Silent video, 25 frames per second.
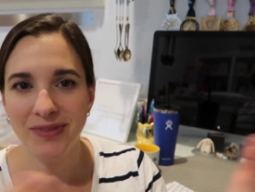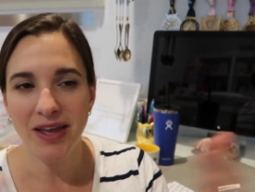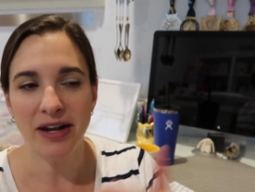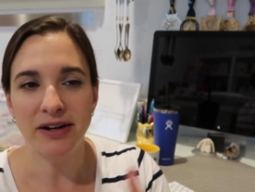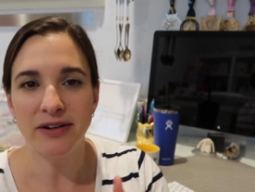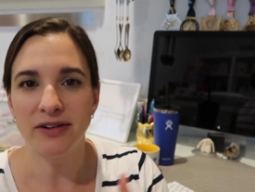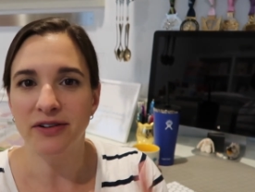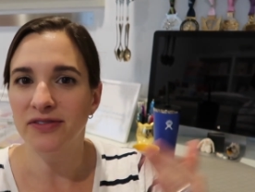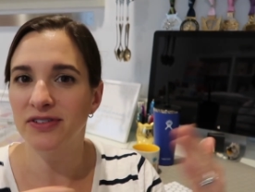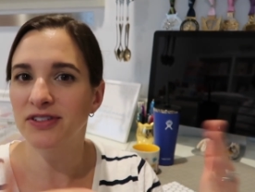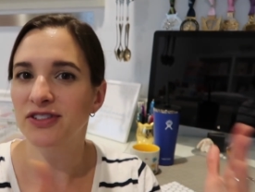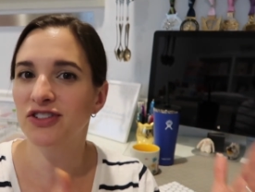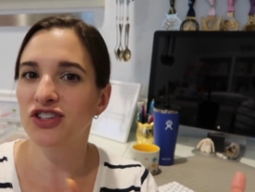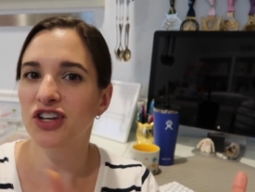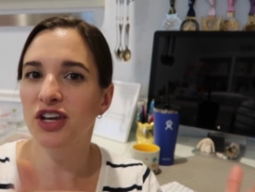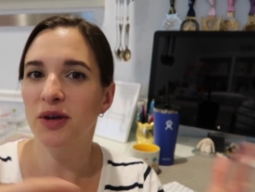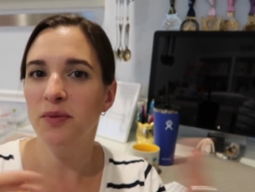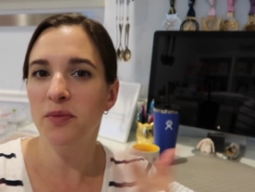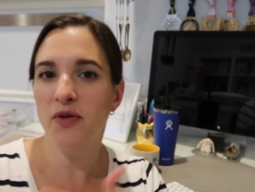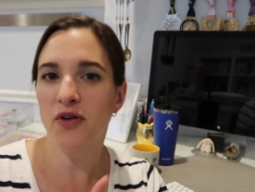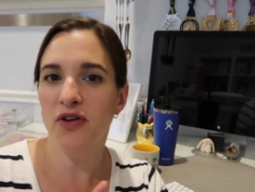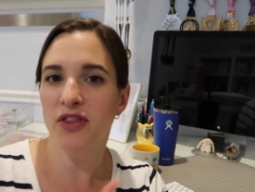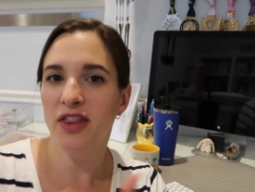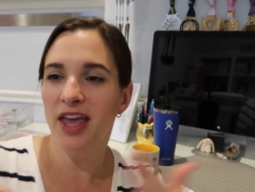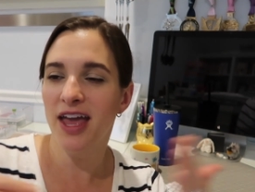I don't know if it's
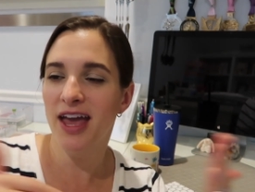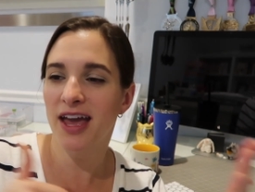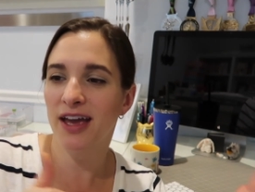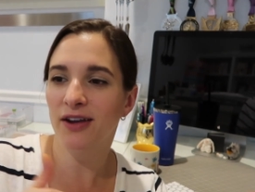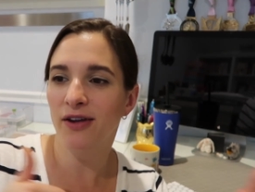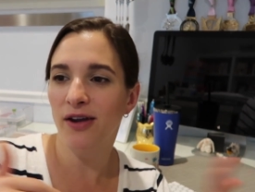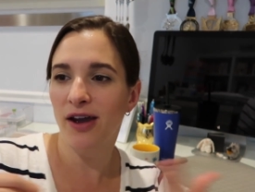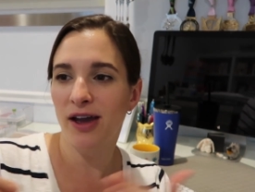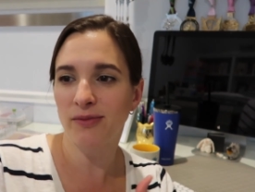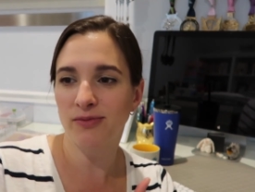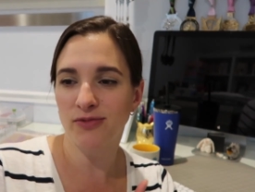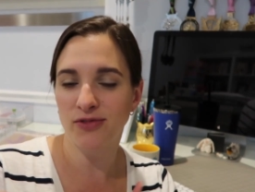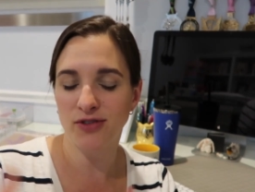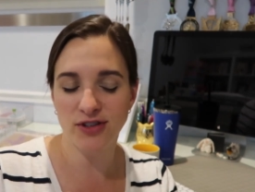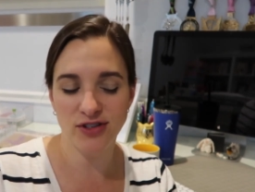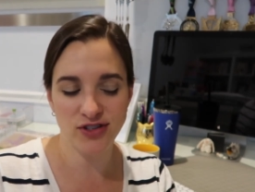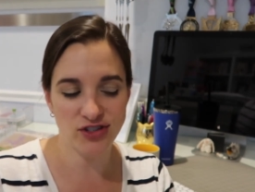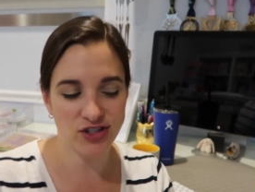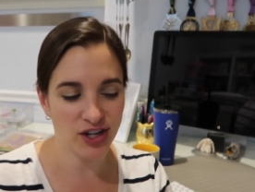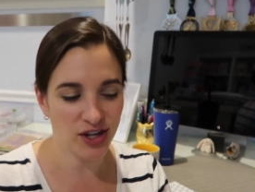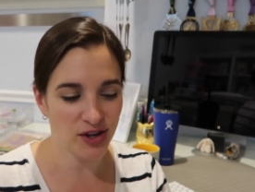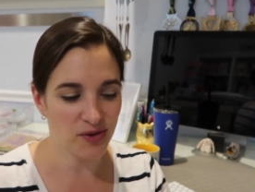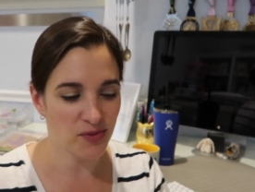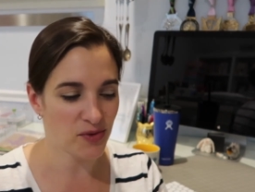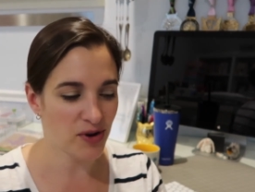chicken before the egg or egg before the
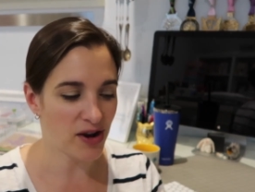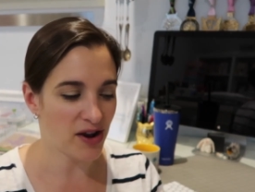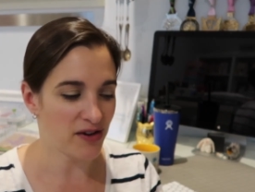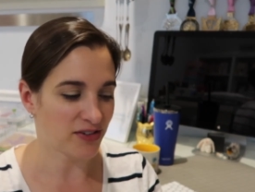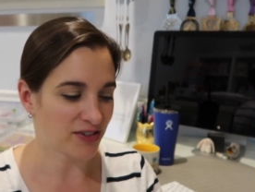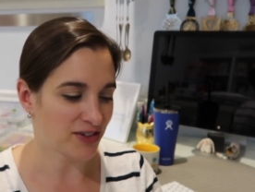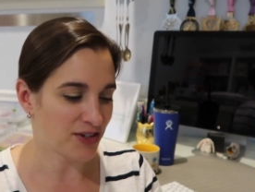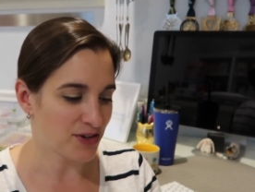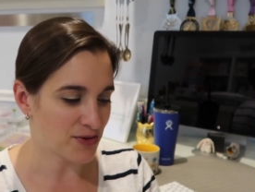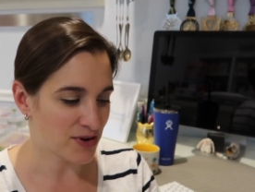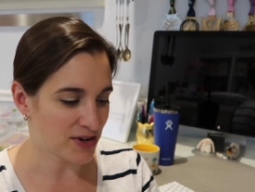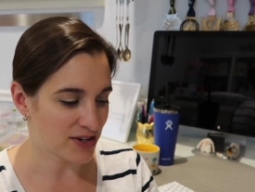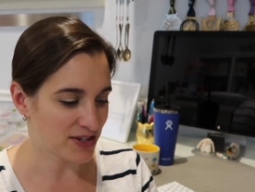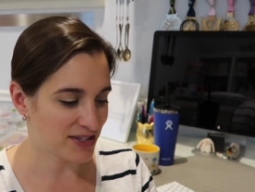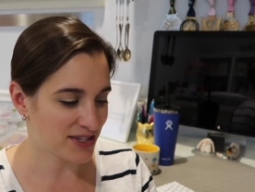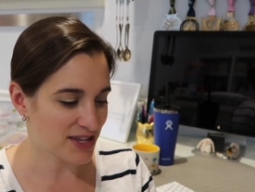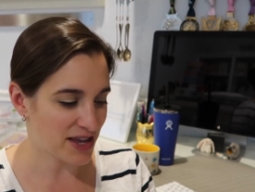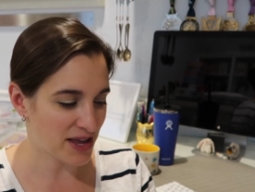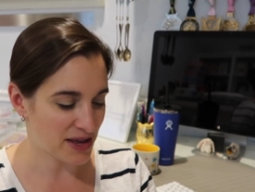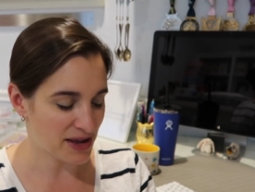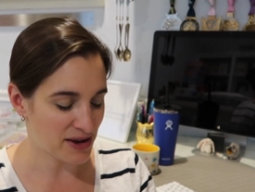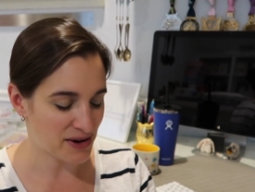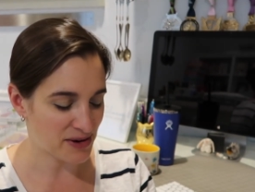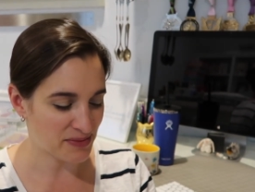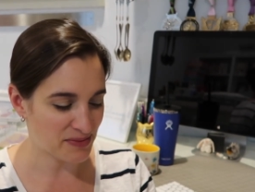chicken, whatever you want to
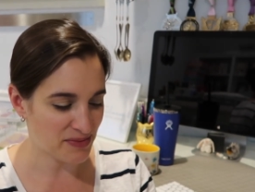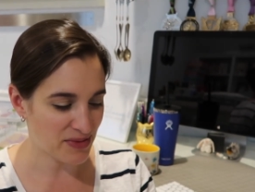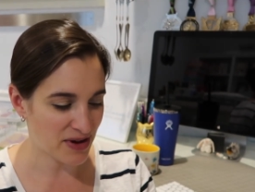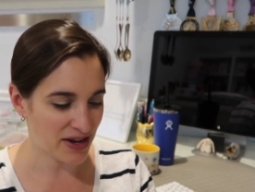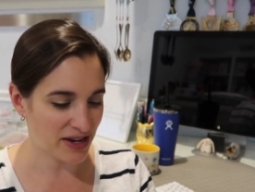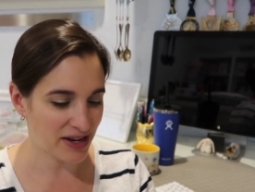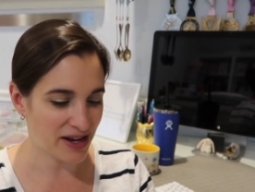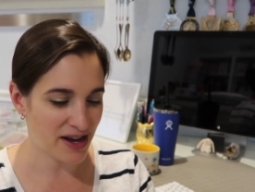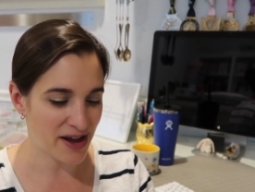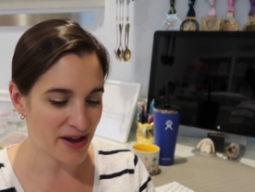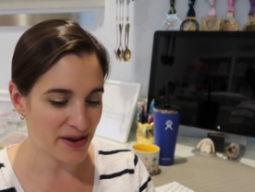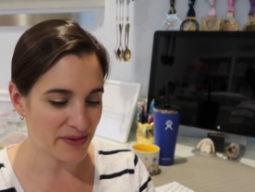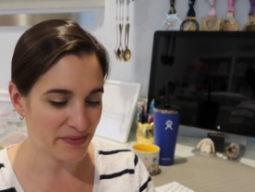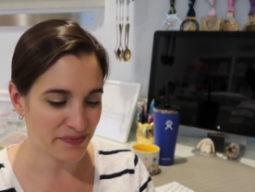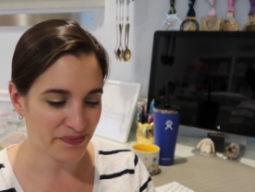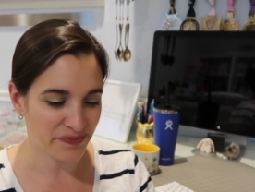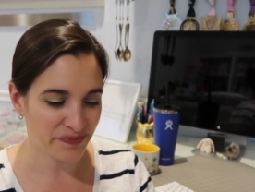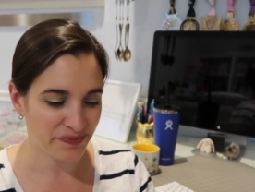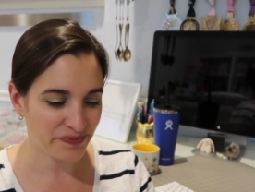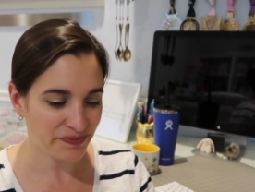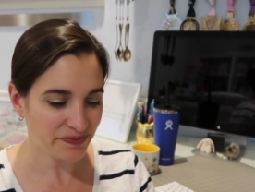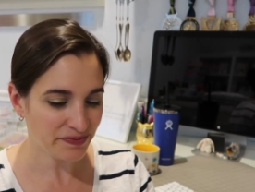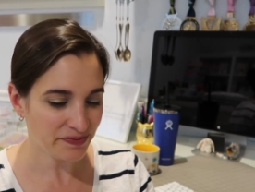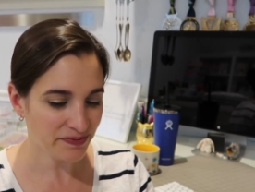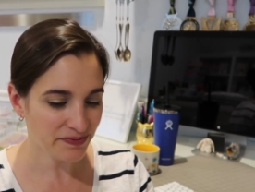say here, but um,